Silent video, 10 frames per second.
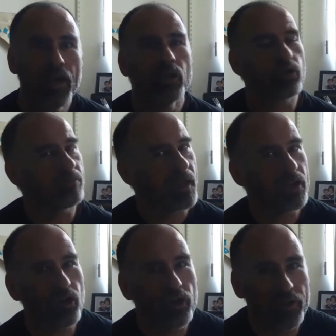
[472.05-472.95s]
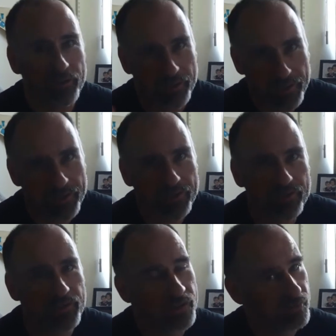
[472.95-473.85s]
So I've banged on a
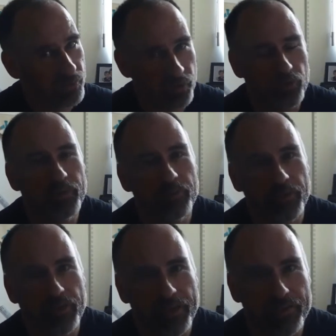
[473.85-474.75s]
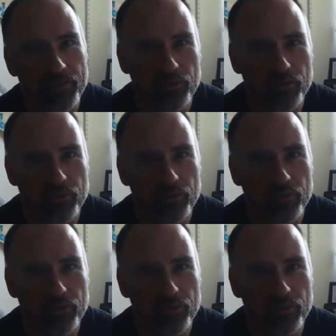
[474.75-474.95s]
tedious and interminable length